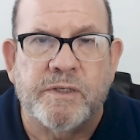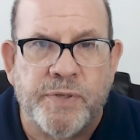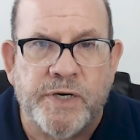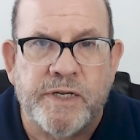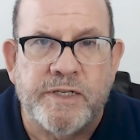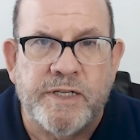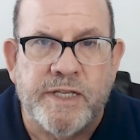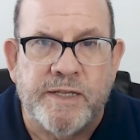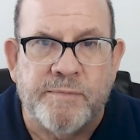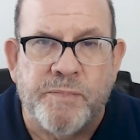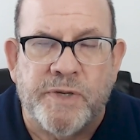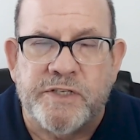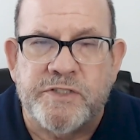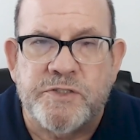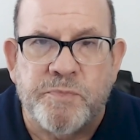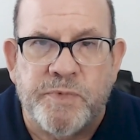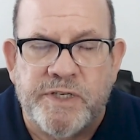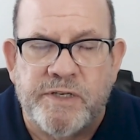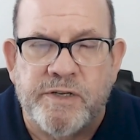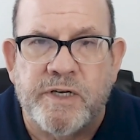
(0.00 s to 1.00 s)
But it
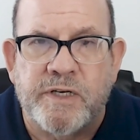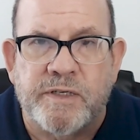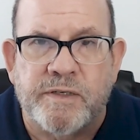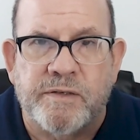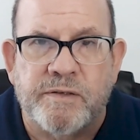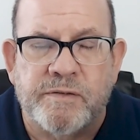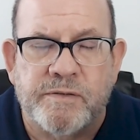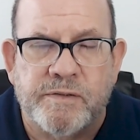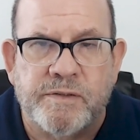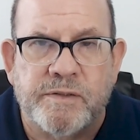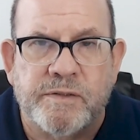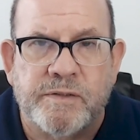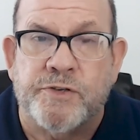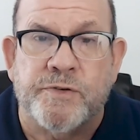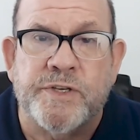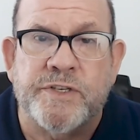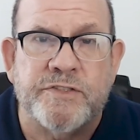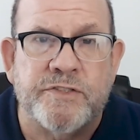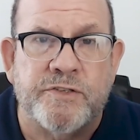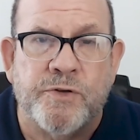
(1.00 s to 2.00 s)
must be done, because
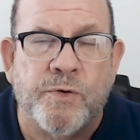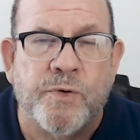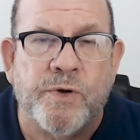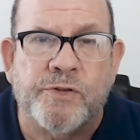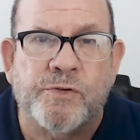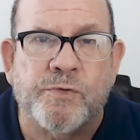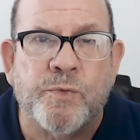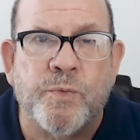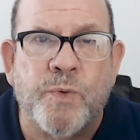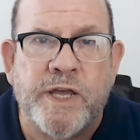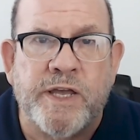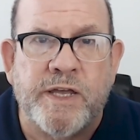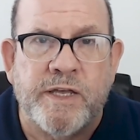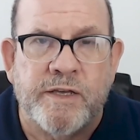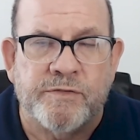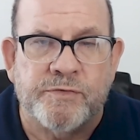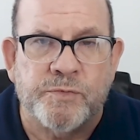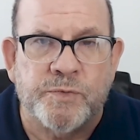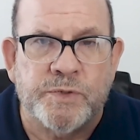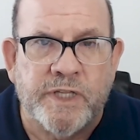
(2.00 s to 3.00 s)
there is no other
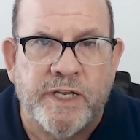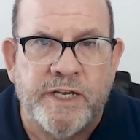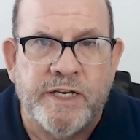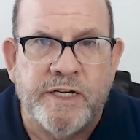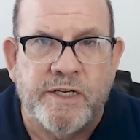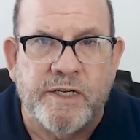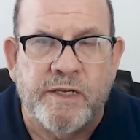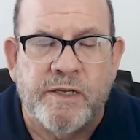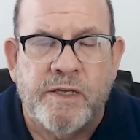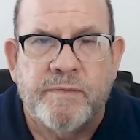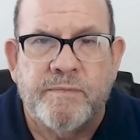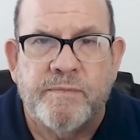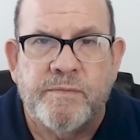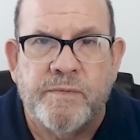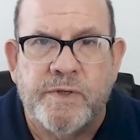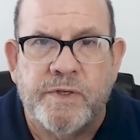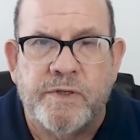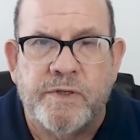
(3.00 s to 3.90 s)
way of relating